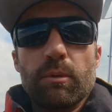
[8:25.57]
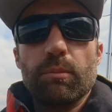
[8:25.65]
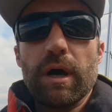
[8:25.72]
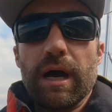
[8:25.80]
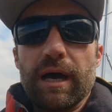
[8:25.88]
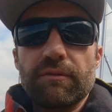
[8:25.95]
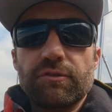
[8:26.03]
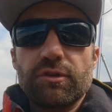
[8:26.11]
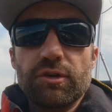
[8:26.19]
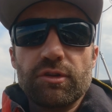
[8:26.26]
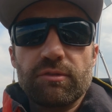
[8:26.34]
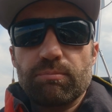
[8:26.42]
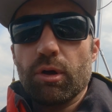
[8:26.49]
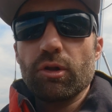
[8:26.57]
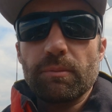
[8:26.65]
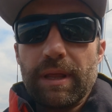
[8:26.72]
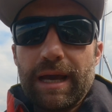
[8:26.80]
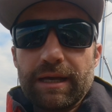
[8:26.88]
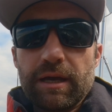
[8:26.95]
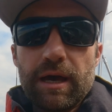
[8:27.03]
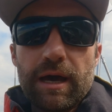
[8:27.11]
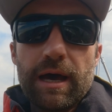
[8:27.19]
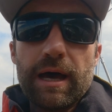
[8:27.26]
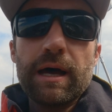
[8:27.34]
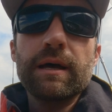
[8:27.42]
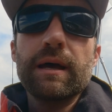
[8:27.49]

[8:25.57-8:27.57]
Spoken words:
But I've just pulled up the anchor